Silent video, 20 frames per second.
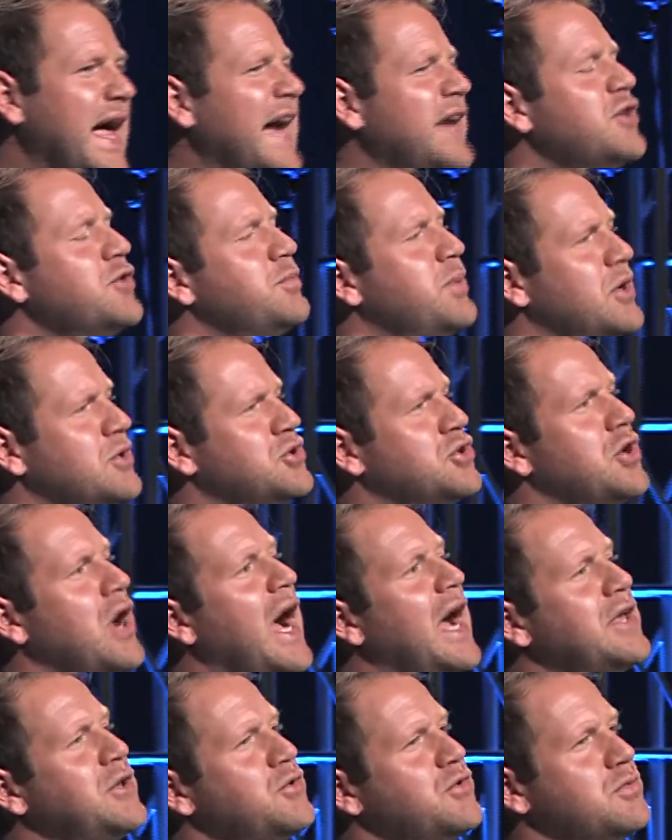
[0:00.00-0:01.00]
Acupuncture
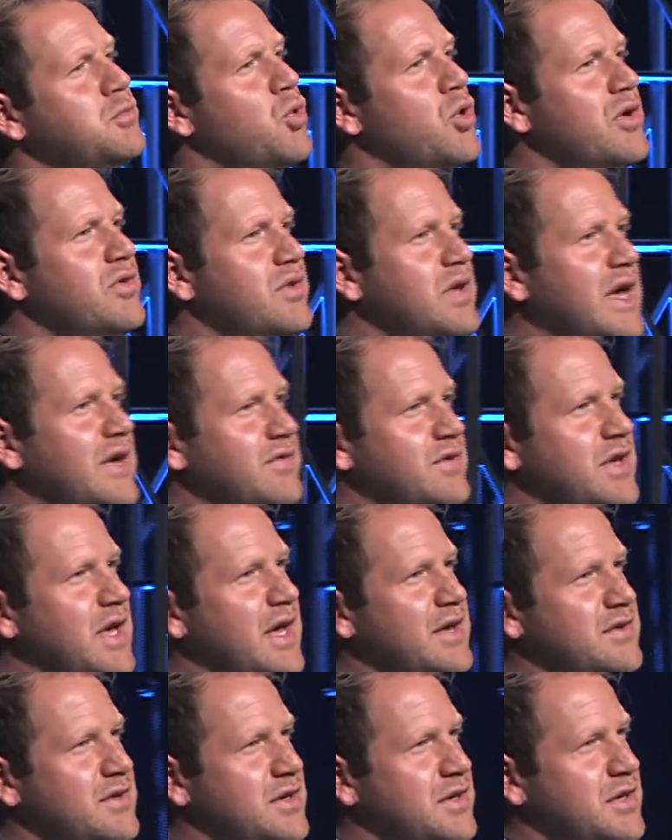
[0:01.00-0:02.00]
I use more
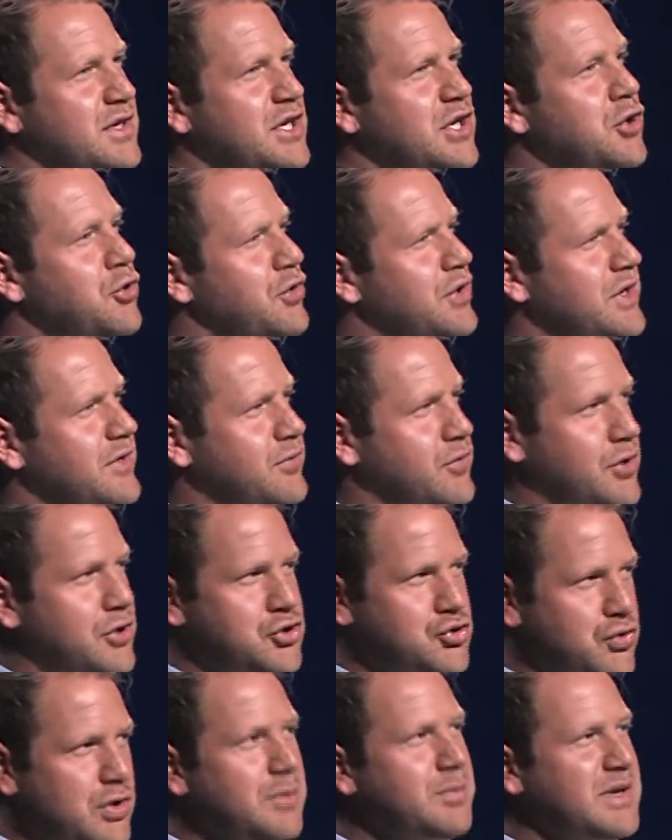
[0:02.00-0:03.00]
as a curative or a
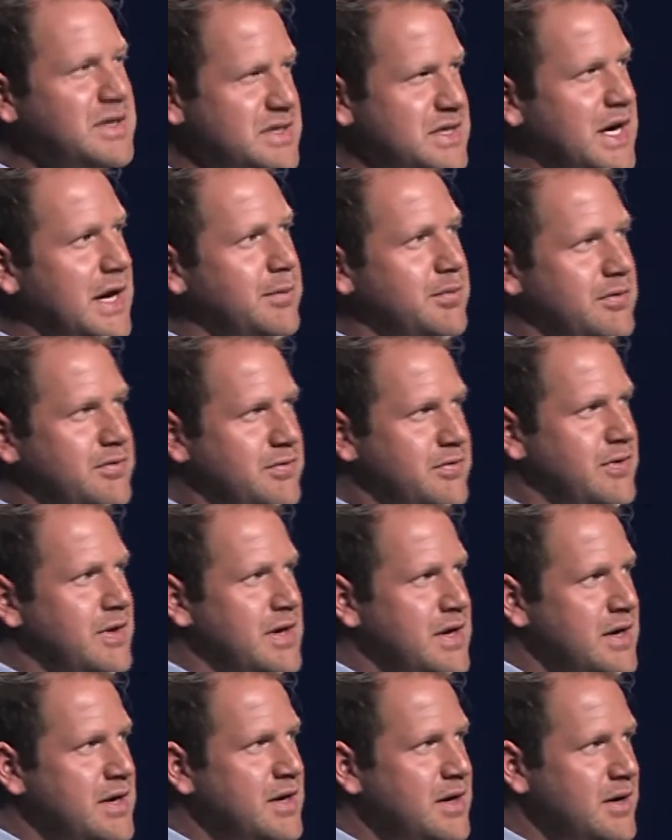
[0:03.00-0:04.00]
treatment type of
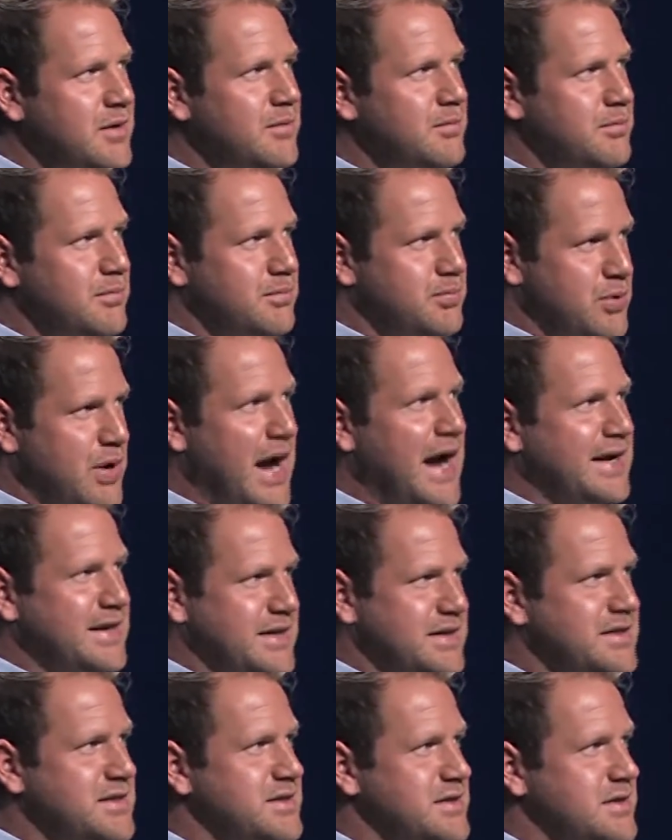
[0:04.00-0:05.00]

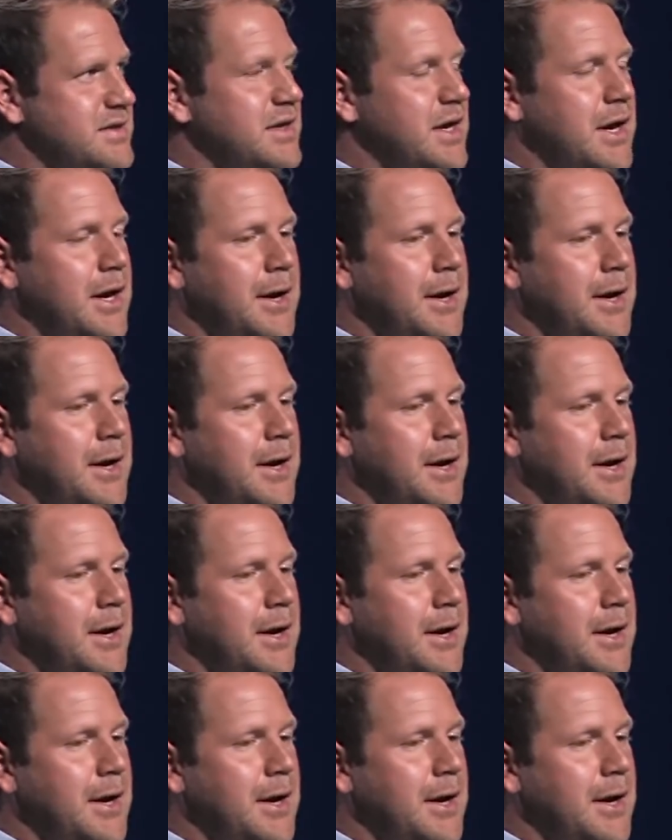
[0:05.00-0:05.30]
practice.